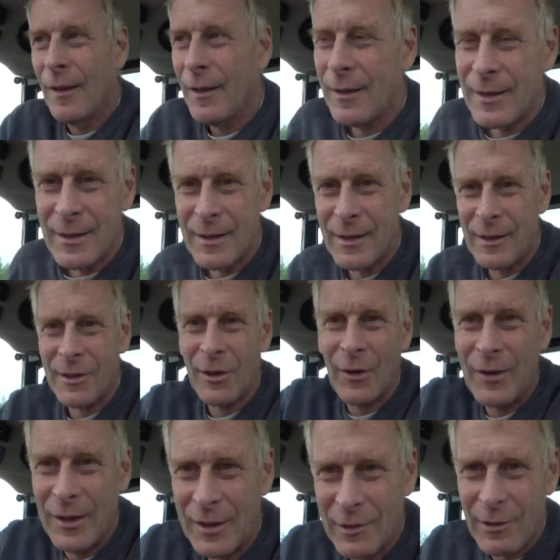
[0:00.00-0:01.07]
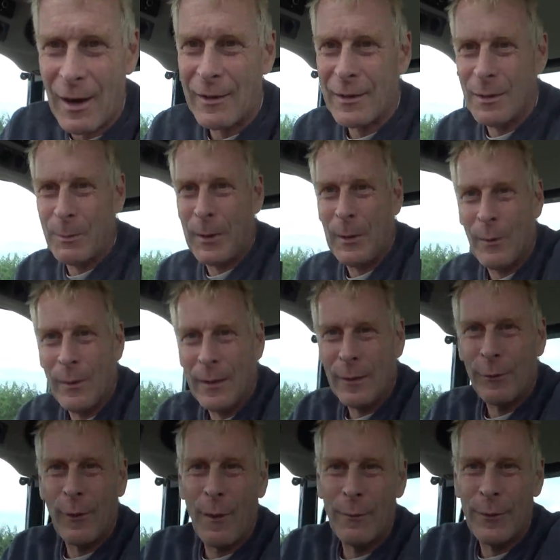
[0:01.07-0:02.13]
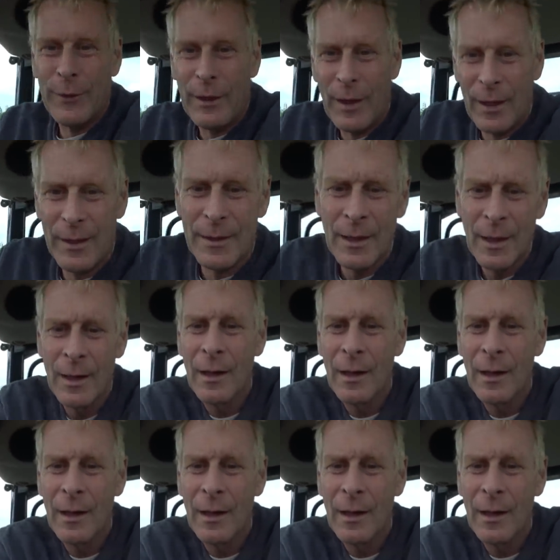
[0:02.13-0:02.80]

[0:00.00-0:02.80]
This is the shiniest tractor I've been on this farm for years.